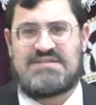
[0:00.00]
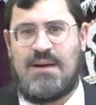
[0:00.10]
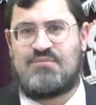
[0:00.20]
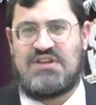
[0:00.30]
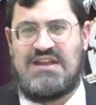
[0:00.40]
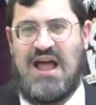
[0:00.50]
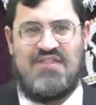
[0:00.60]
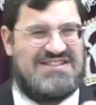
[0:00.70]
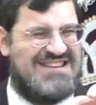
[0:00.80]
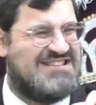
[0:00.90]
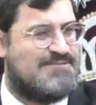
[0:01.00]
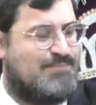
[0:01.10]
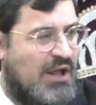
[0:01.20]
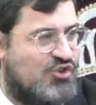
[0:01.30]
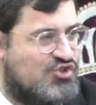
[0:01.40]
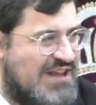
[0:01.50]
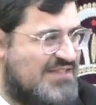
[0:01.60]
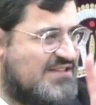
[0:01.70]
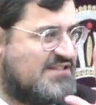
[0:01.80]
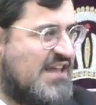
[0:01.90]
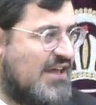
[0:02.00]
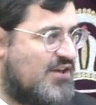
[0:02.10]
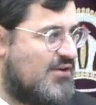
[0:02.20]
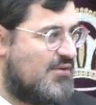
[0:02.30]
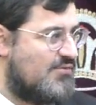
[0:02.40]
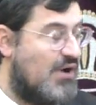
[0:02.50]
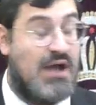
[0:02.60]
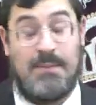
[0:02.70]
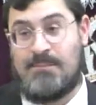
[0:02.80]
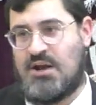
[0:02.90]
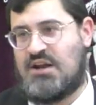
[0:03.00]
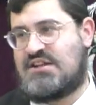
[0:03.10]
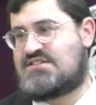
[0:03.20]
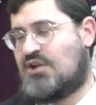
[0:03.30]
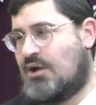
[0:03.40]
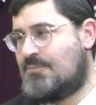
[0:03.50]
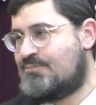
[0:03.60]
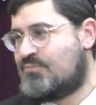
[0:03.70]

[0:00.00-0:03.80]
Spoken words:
comes in and there's a sponge in the sink. Rachmana litzlan.